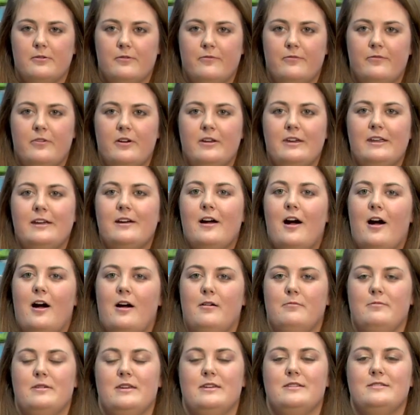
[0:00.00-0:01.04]
funny
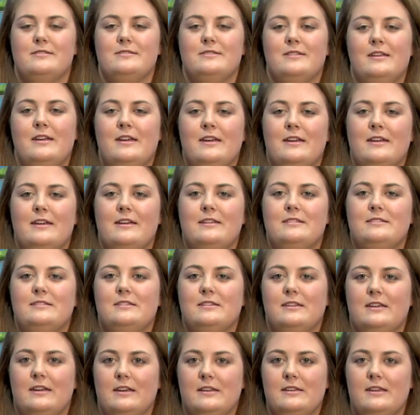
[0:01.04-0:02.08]
comments is
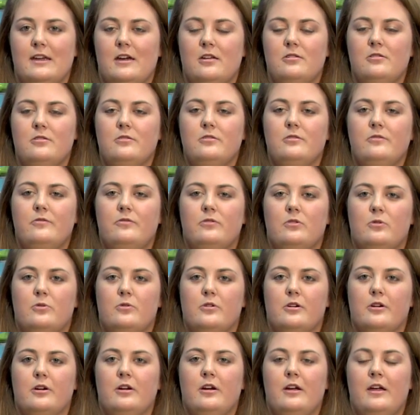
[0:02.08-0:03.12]
to get down on the
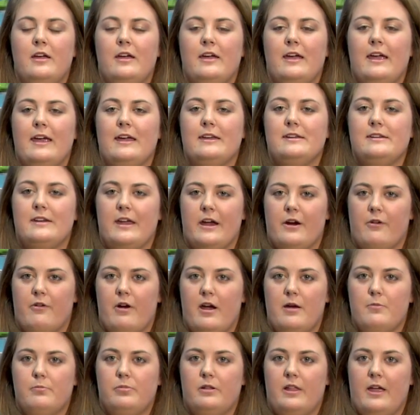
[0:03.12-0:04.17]
floor and
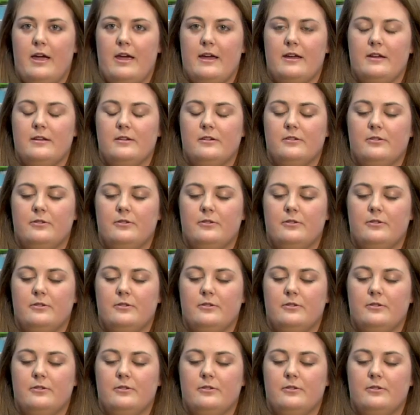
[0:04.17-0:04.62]
narrate play.